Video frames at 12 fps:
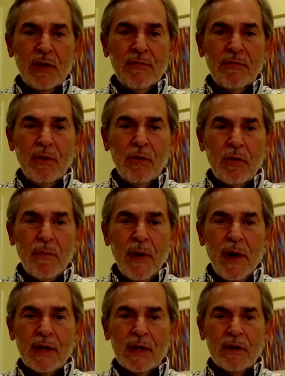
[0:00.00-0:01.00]
If you look
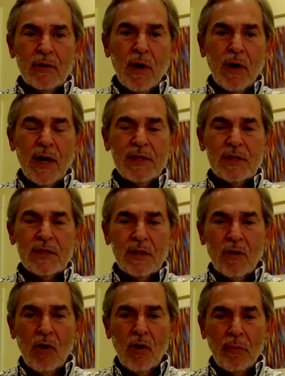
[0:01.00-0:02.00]
back at the rise of the
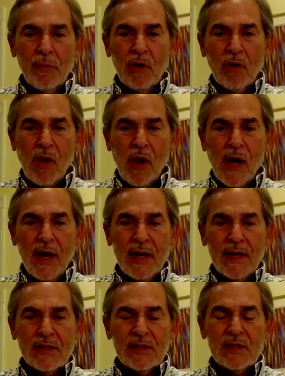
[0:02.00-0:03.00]
global middle
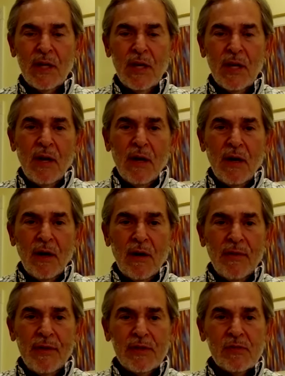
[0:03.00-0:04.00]
class,
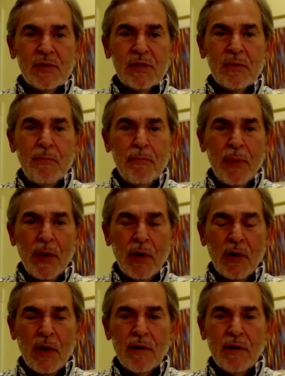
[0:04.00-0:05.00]
this was a
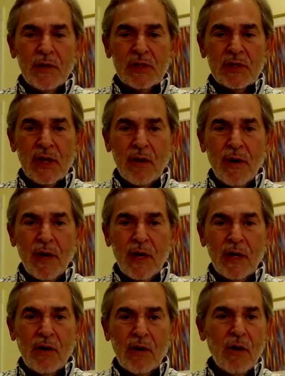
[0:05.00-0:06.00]
period of
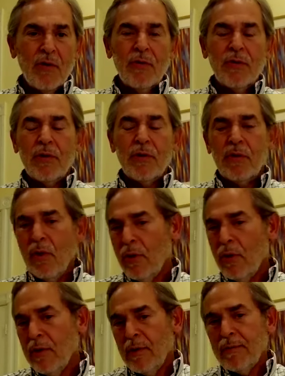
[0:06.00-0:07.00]
accelerated growth,
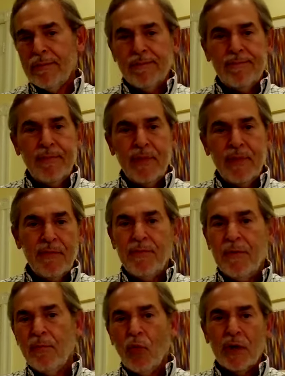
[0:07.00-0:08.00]
lower
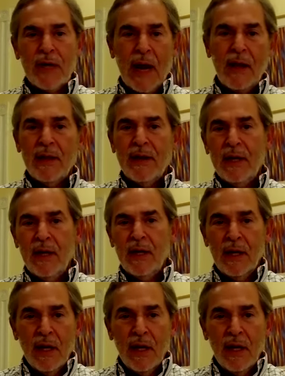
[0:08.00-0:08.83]
infant mortality,